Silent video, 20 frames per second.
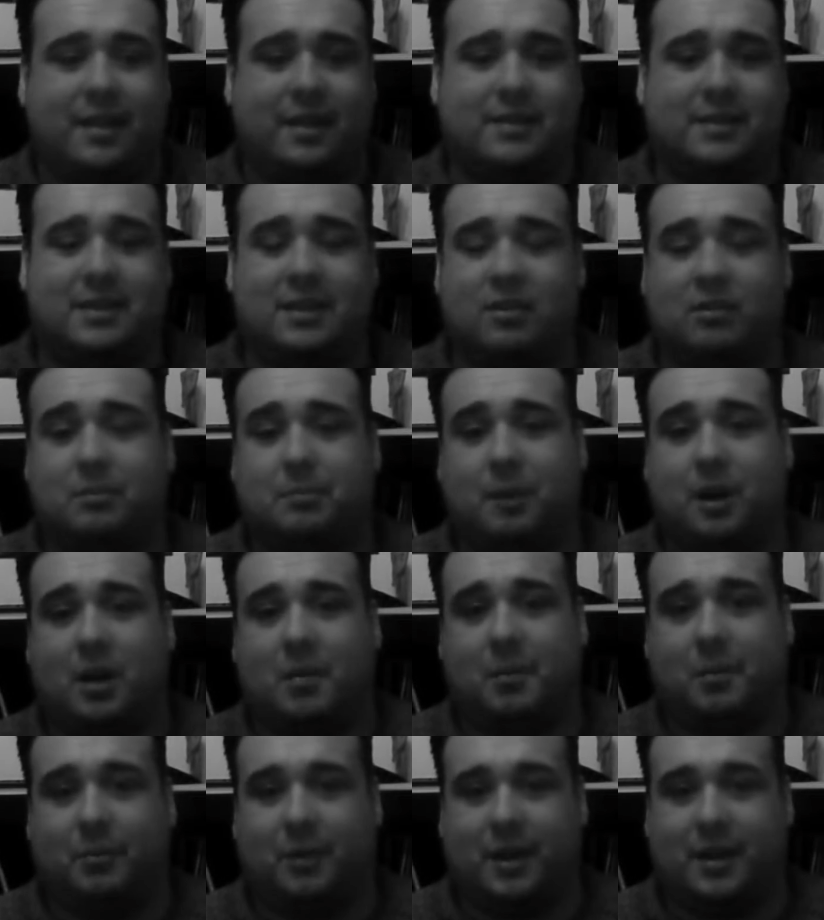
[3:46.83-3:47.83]
There's the odd
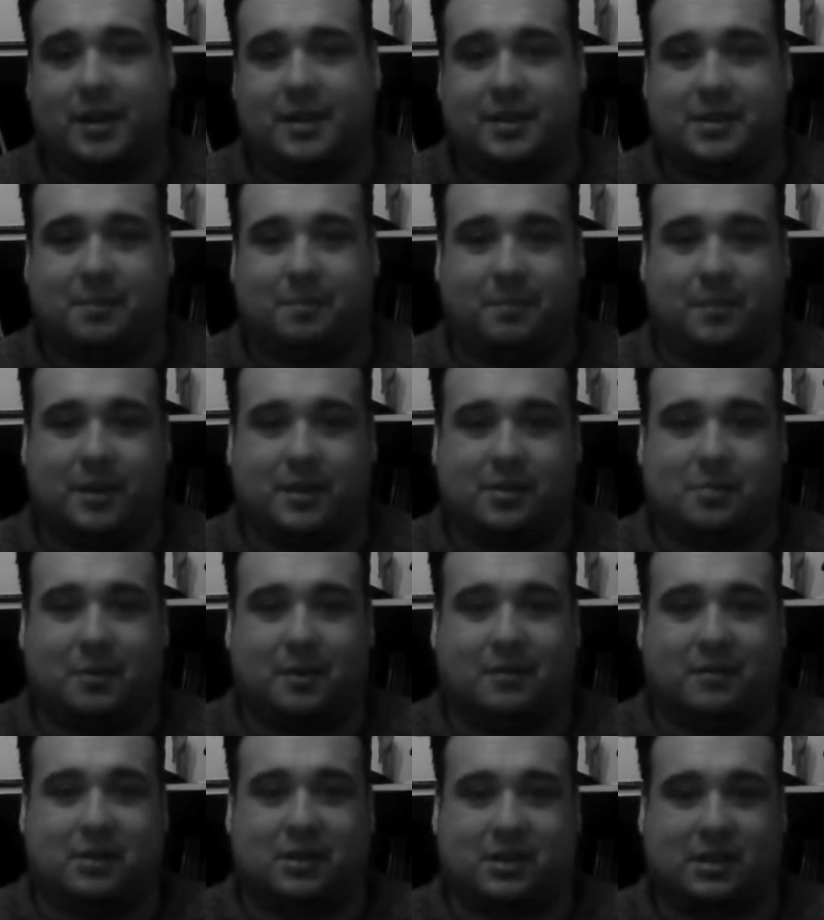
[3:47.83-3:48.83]
moment where there's a
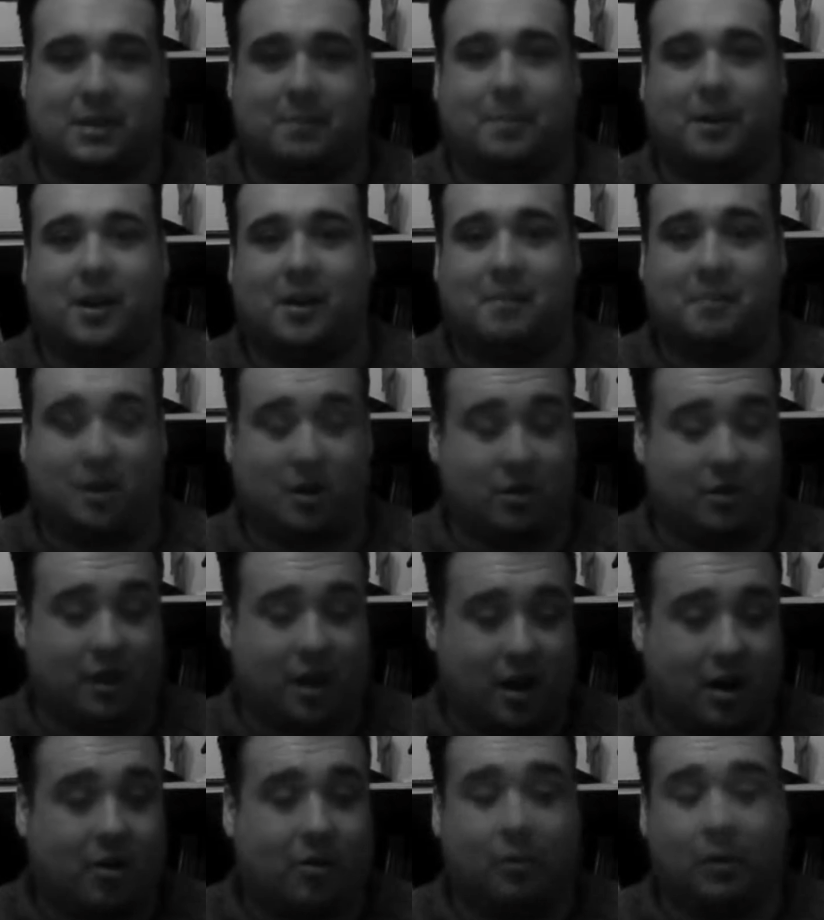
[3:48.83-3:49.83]
bit of a slip up, but on
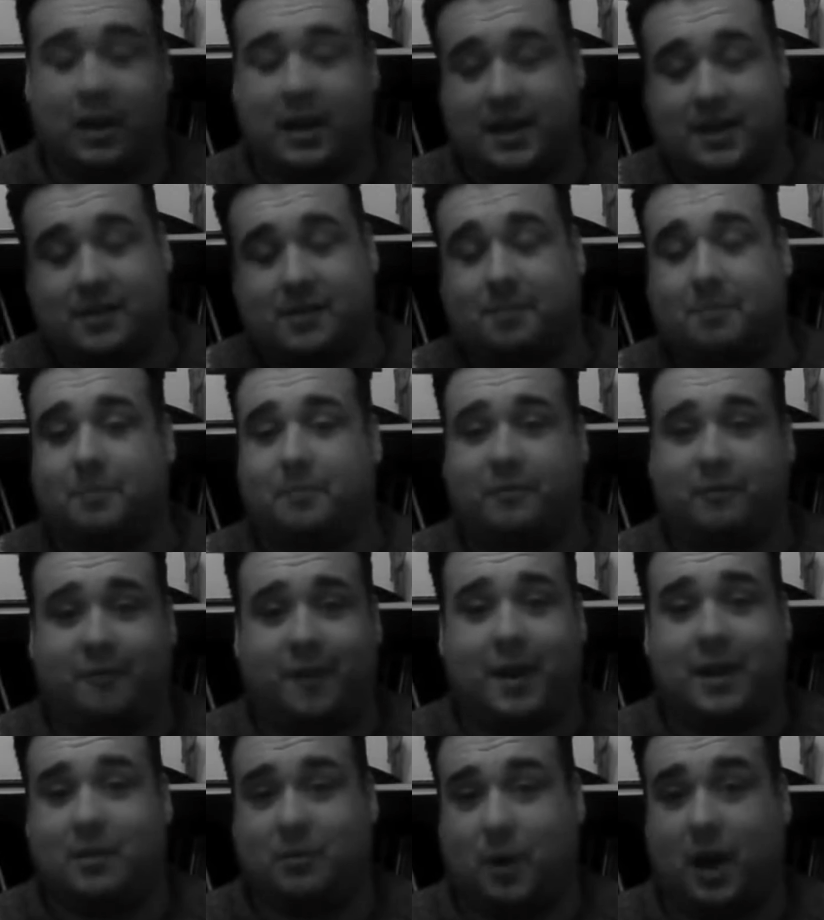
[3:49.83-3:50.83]
the whole, it is a
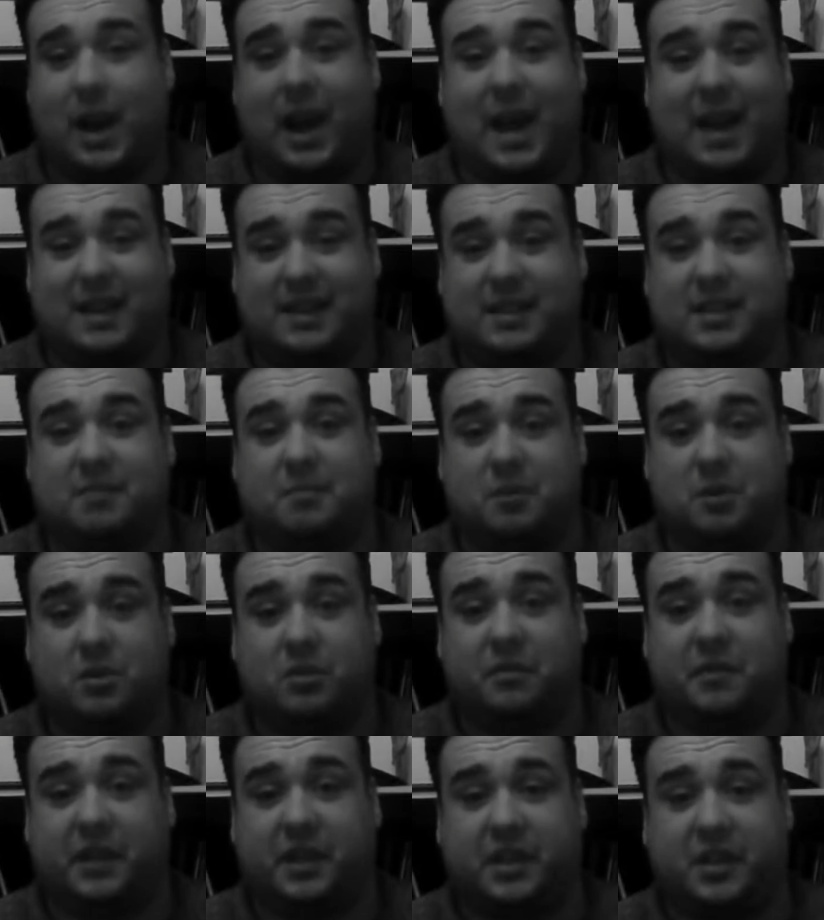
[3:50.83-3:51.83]
fairly well acted
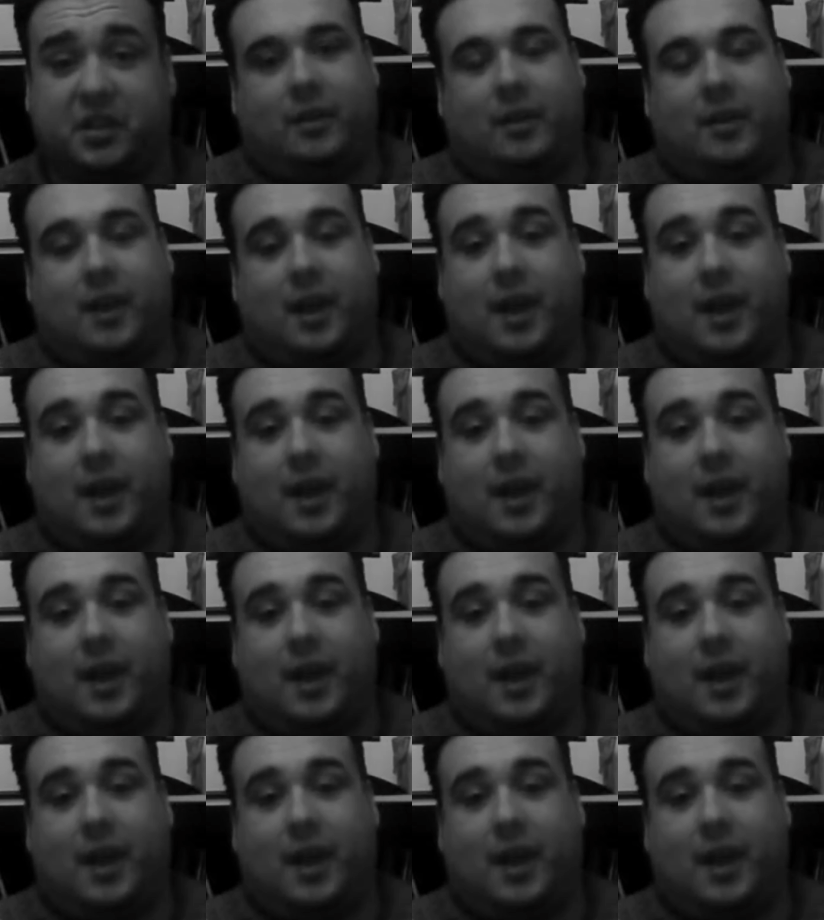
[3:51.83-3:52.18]
movie.